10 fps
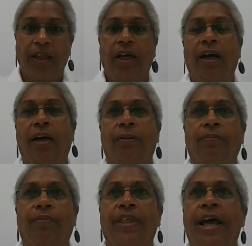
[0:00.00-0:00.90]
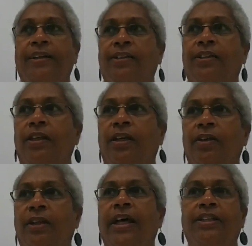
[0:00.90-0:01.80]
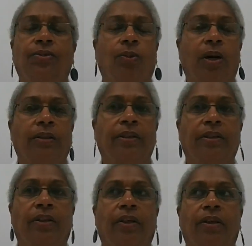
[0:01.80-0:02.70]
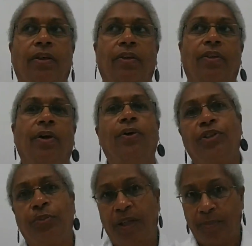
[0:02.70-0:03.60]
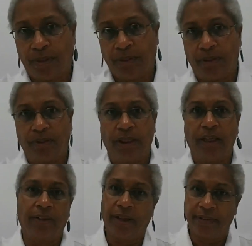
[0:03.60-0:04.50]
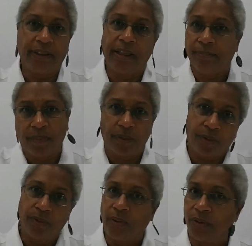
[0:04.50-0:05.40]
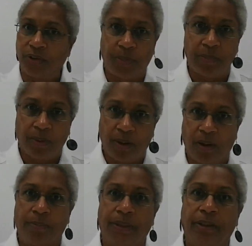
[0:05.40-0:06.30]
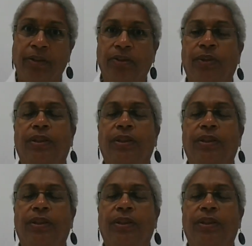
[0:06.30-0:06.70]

That's what those people do. And I don't have to name who those people are, but those